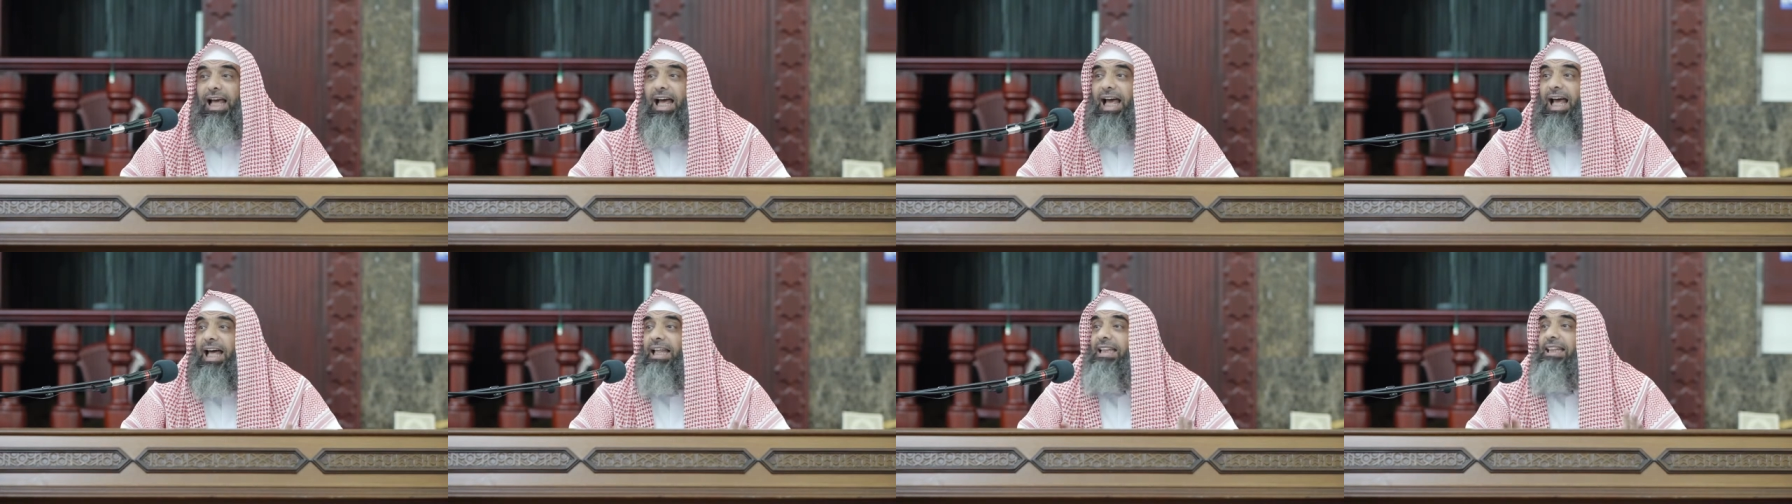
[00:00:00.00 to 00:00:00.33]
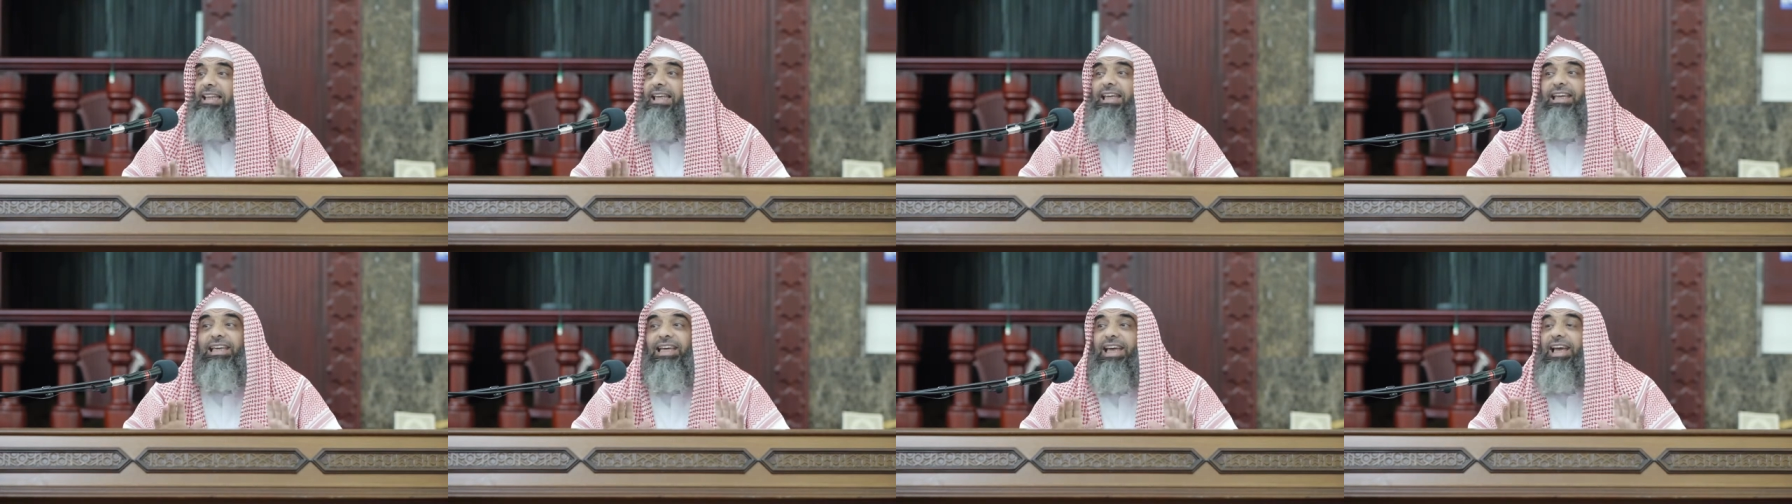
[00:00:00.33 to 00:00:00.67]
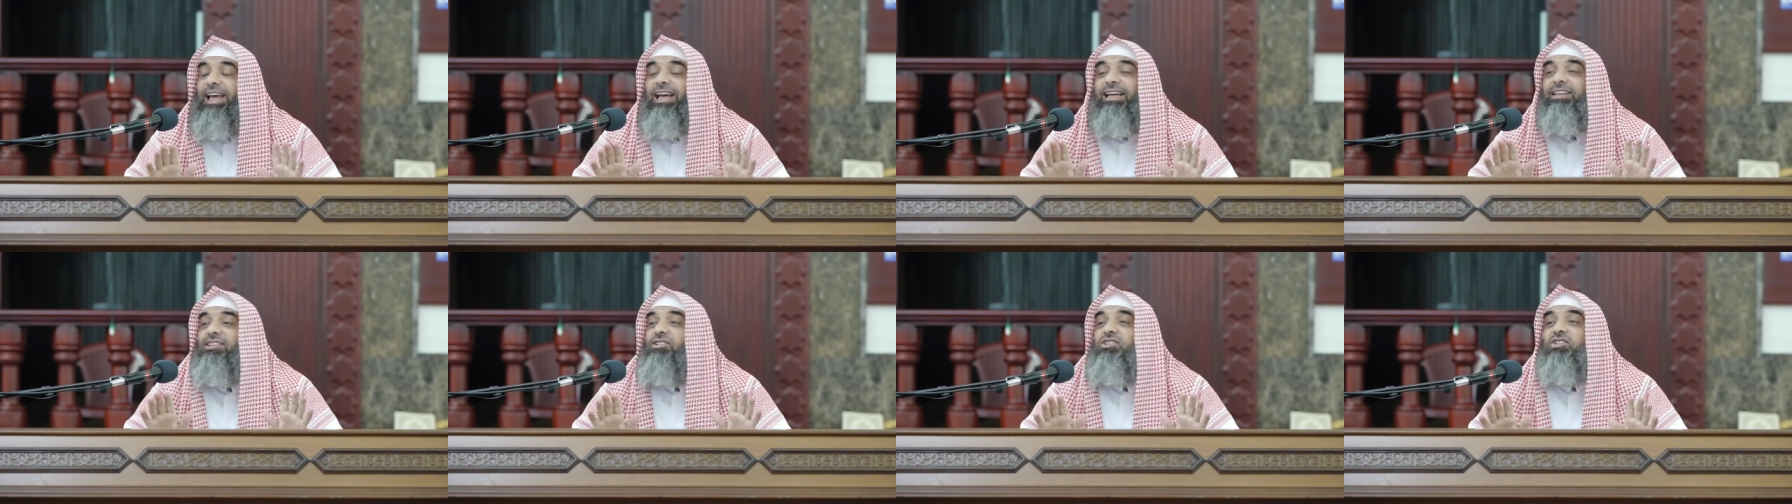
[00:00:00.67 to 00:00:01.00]
and they
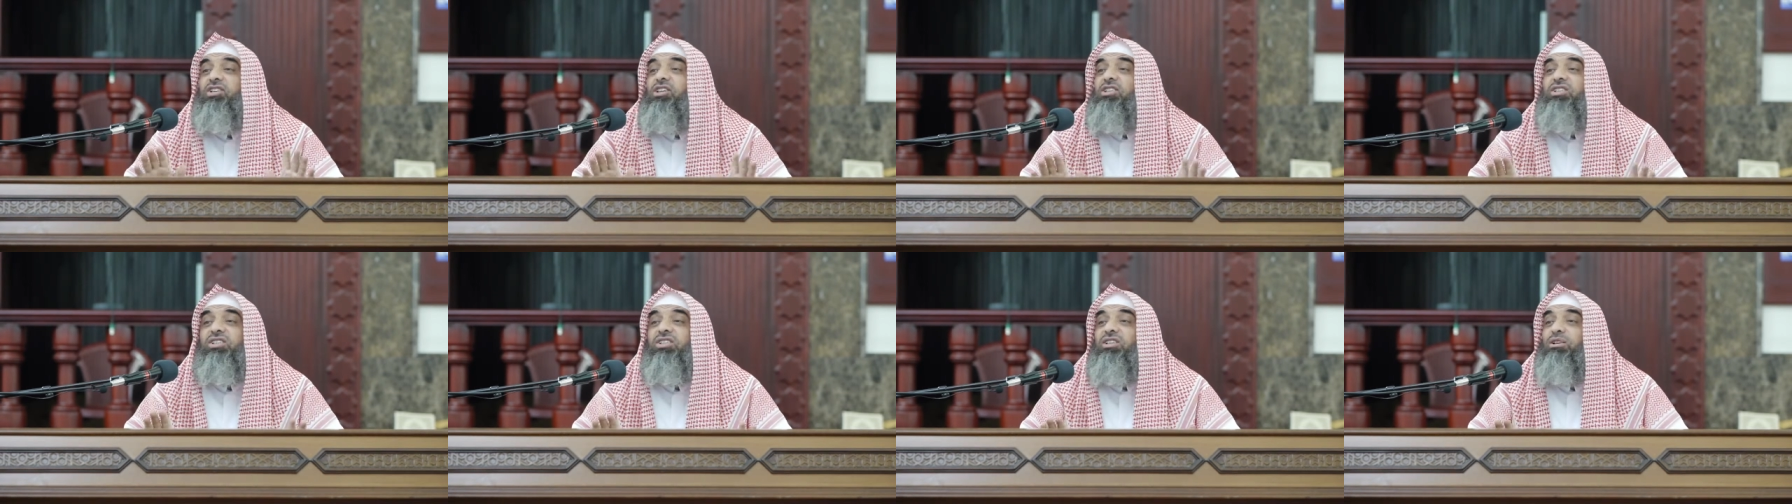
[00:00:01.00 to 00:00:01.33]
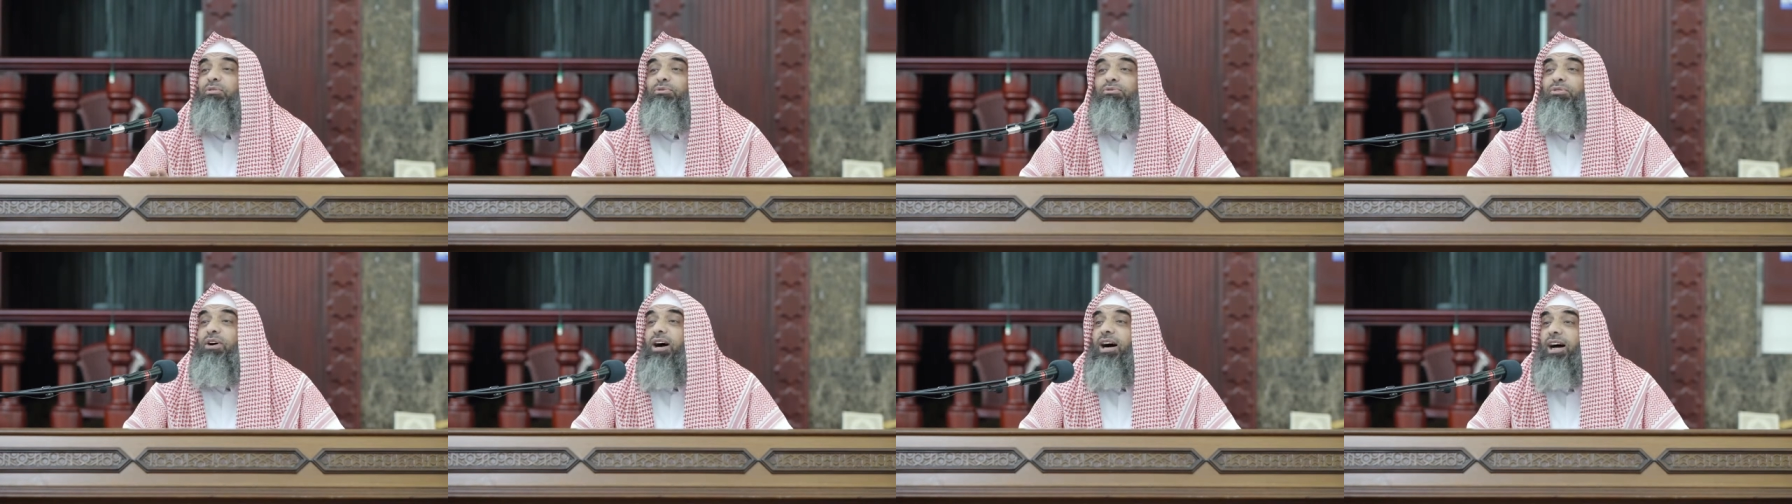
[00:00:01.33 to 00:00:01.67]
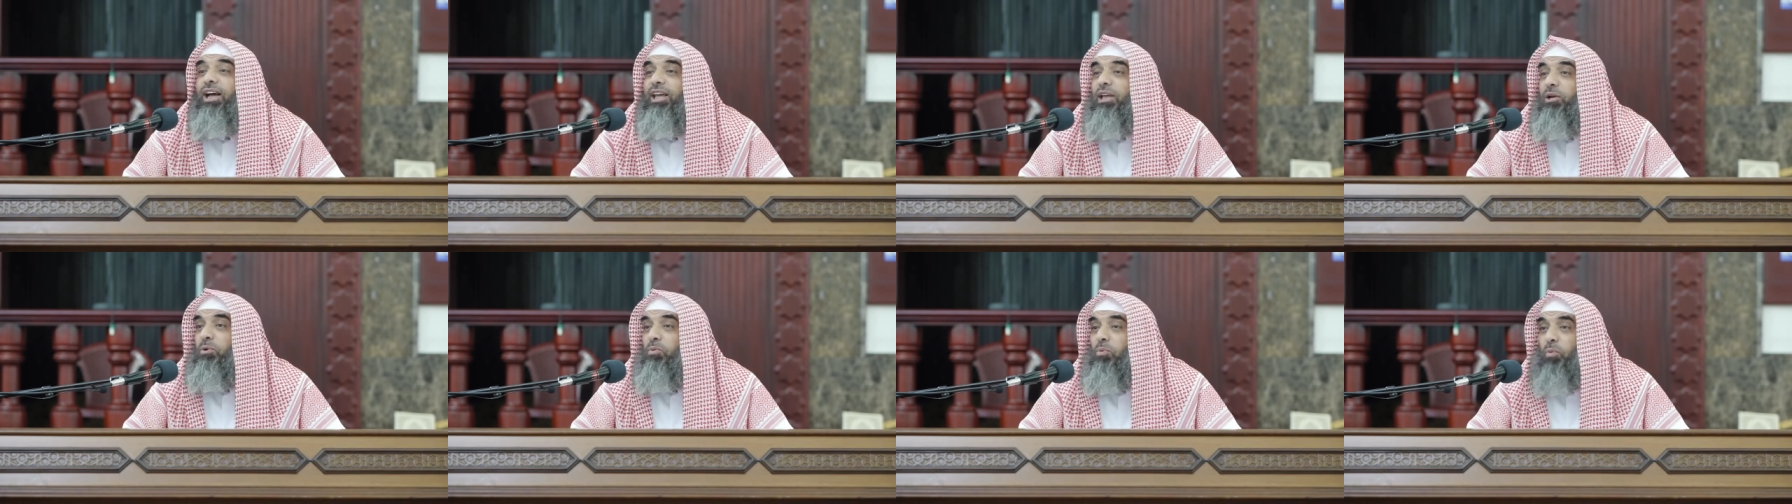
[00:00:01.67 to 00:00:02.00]
can't
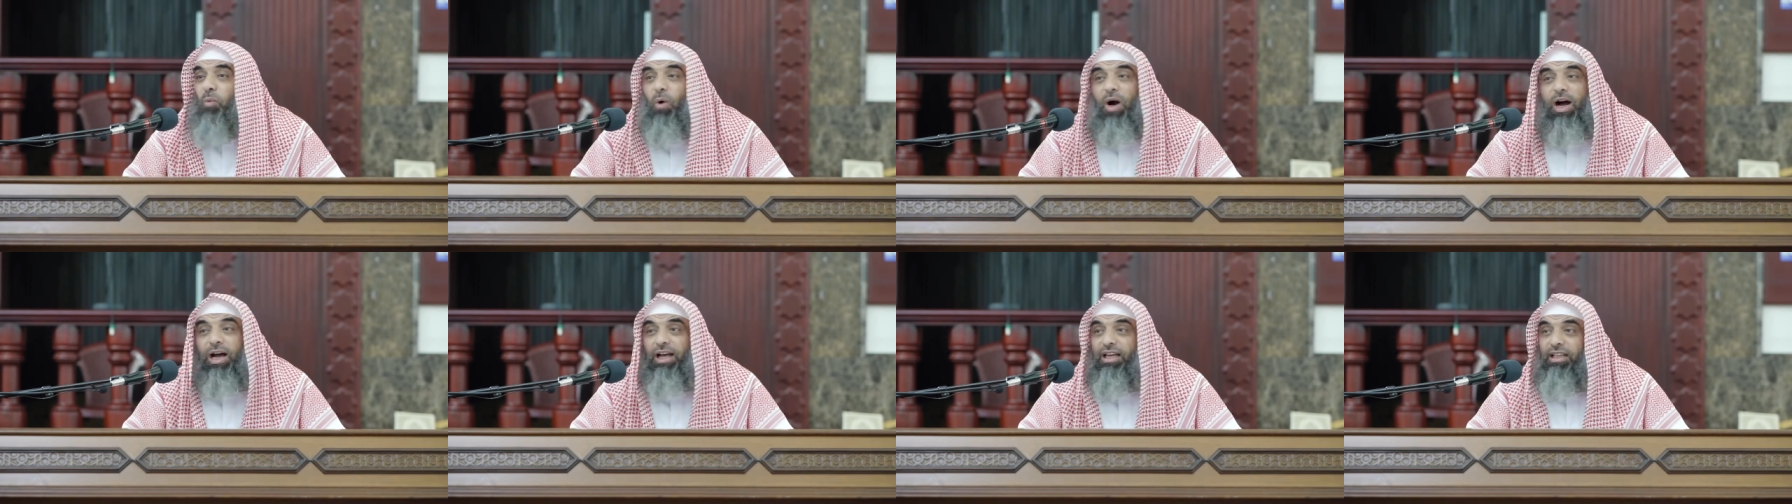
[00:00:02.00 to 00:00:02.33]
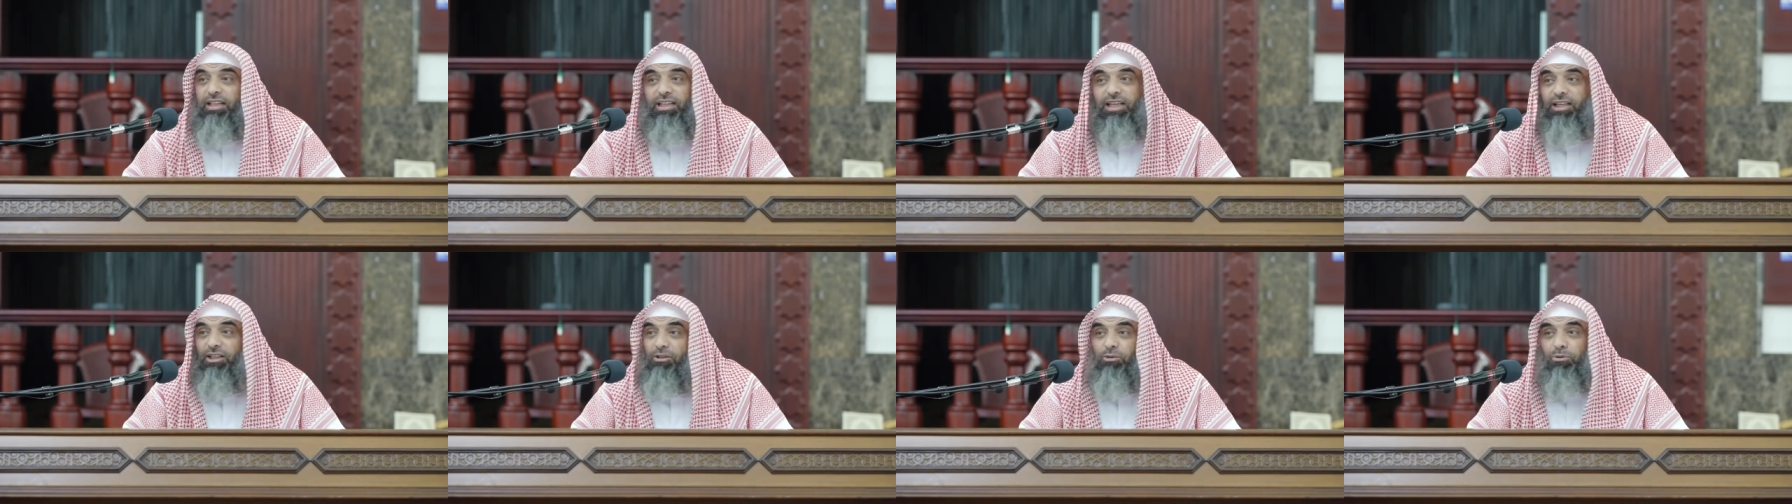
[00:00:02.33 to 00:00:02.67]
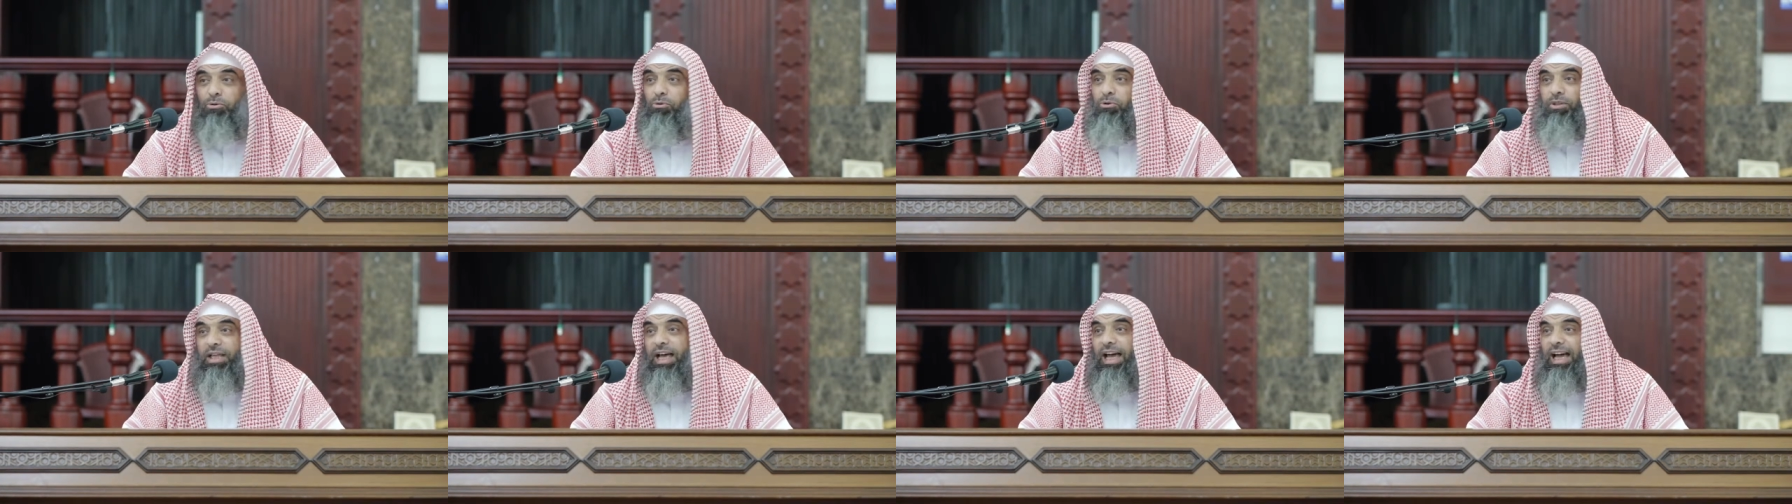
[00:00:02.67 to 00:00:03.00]
justify why they
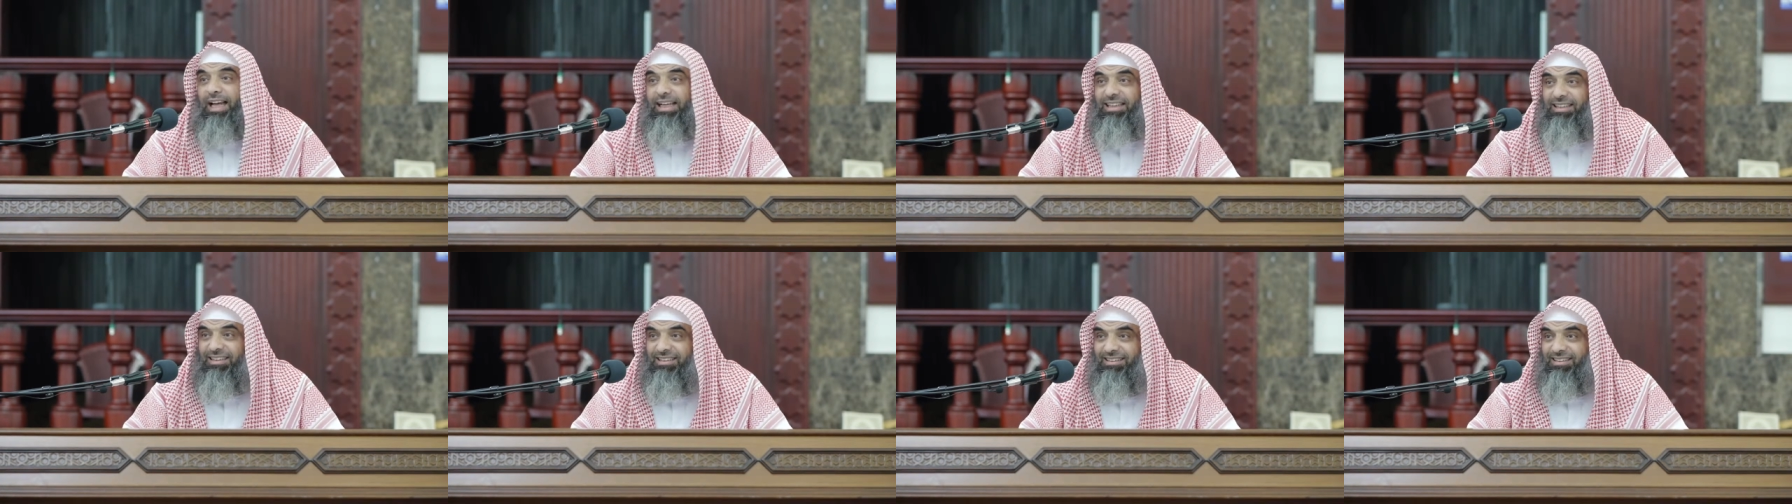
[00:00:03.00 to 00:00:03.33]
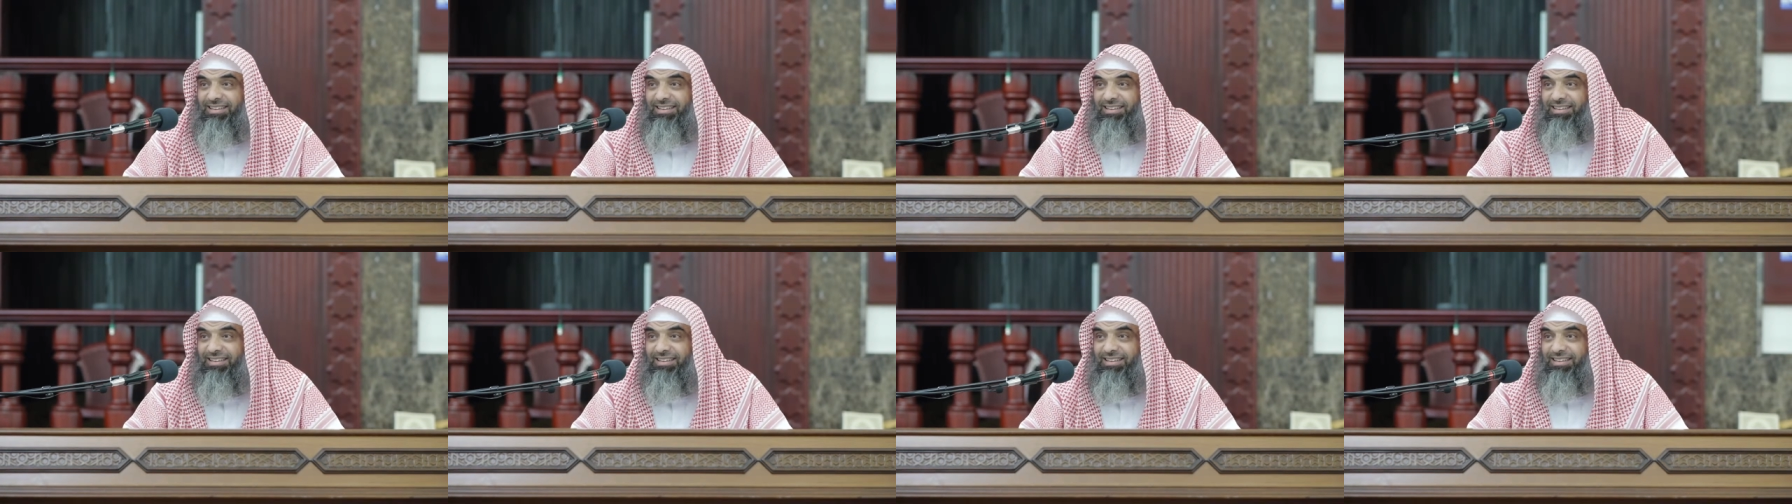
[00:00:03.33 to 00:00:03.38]
do that.